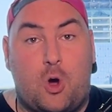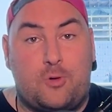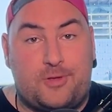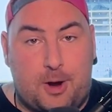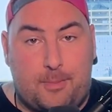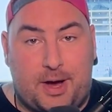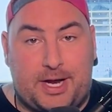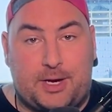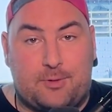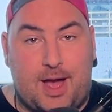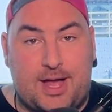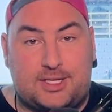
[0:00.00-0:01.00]
their money,
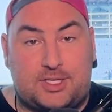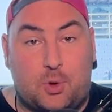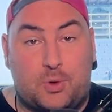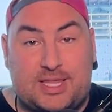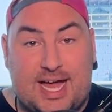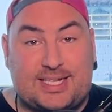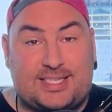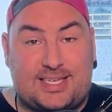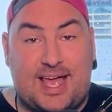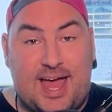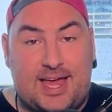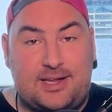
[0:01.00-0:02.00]
right? So with that
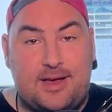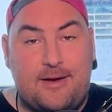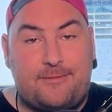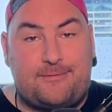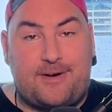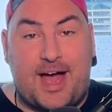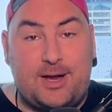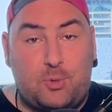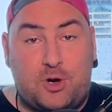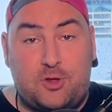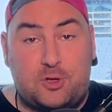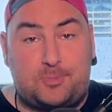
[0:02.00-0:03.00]
said, find
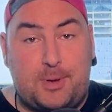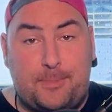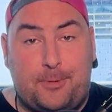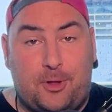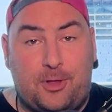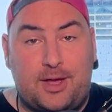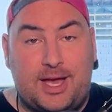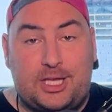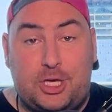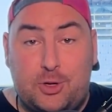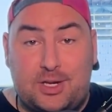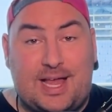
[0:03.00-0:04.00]
one of those people,
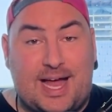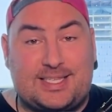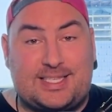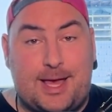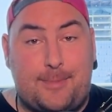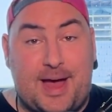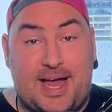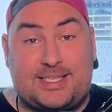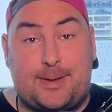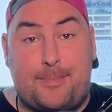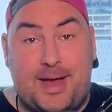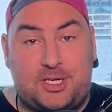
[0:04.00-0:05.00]
utilize them as
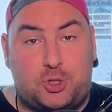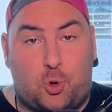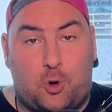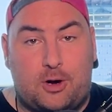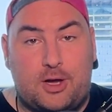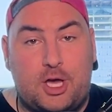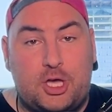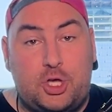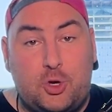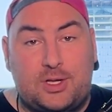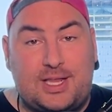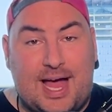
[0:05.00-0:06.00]
a mentor,
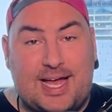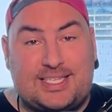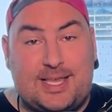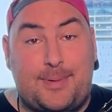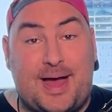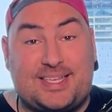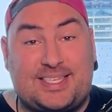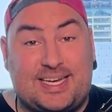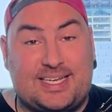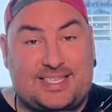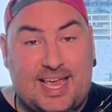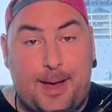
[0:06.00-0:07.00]
utilize them as an
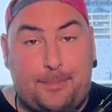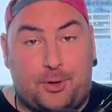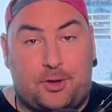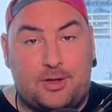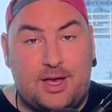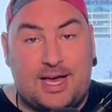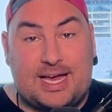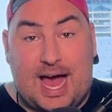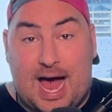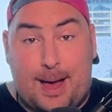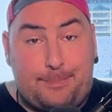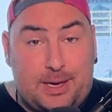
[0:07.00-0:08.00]
example,
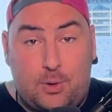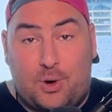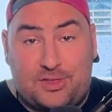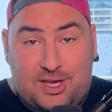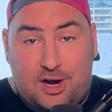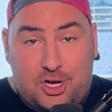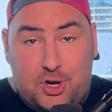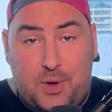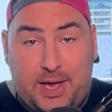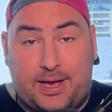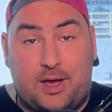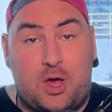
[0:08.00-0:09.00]
copy what they're
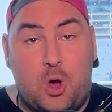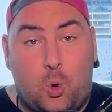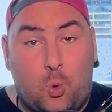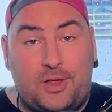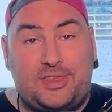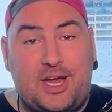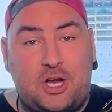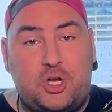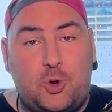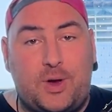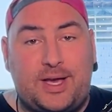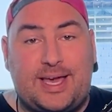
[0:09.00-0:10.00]
doing. What they're
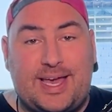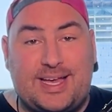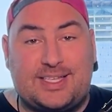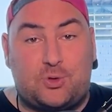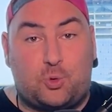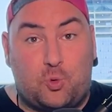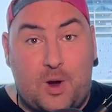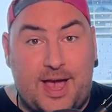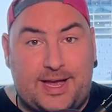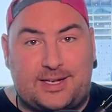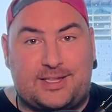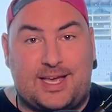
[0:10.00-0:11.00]
doing is
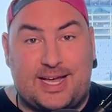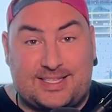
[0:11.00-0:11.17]
right it's